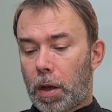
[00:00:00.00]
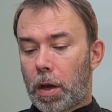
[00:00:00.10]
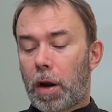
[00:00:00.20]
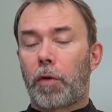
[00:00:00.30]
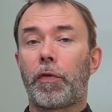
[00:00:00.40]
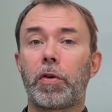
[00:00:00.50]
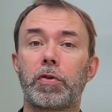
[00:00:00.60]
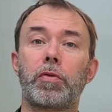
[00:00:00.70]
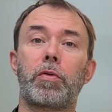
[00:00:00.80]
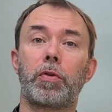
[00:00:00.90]
Now
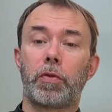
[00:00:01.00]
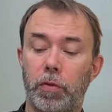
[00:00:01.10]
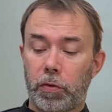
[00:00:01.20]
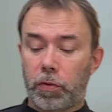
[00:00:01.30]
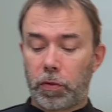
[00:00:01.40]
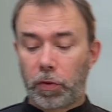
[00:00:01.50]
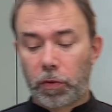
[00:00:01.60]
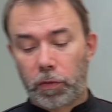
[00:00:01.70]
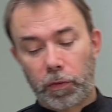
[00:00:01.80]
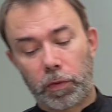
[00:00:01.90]
first you go to your